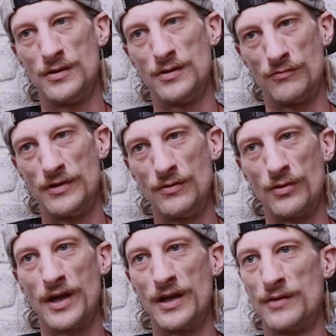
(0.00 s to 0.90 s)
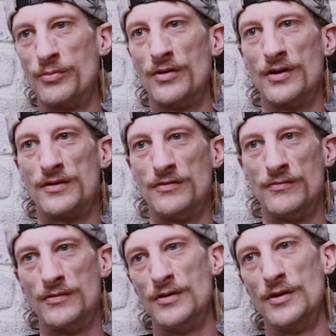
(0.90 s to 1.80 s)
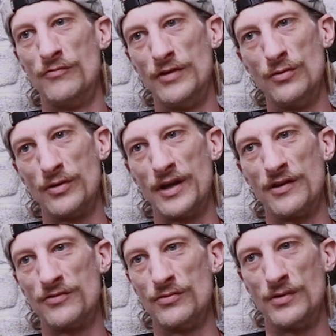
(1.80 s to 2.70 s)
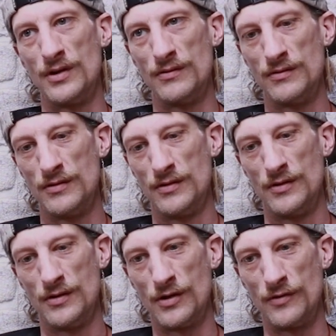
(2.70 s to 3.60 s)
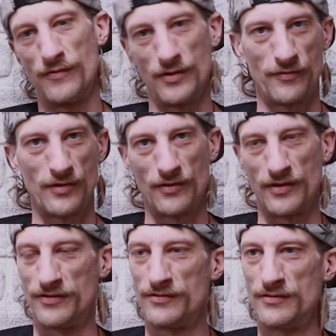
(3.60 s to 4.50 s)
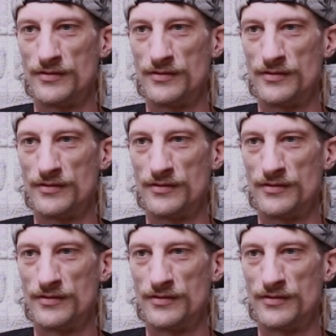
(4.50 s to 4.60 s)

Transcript: you know, real organic products and real organic soil and hopefully throughout this